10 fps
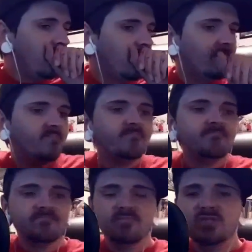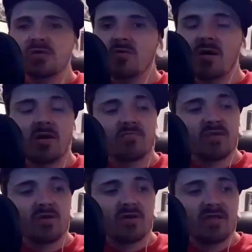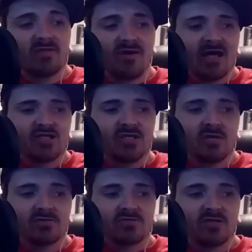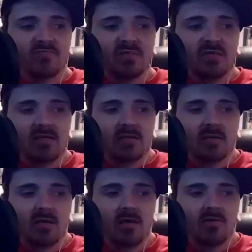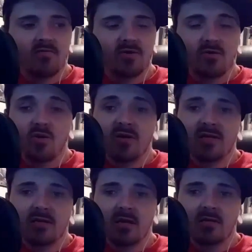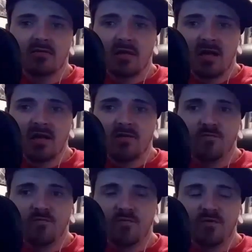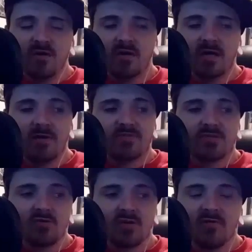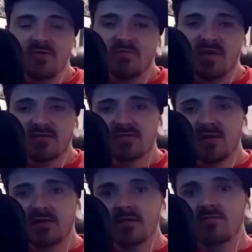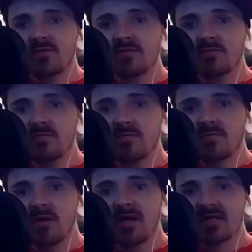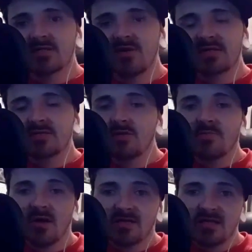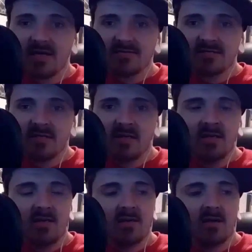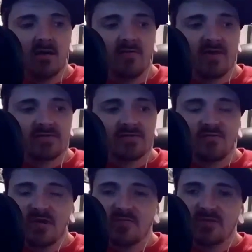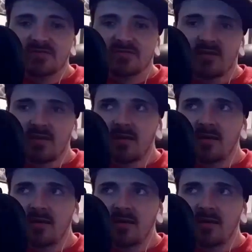And so they're actually also going to be recording a live episode of the PS I Love You XOXO podcast. That's the famous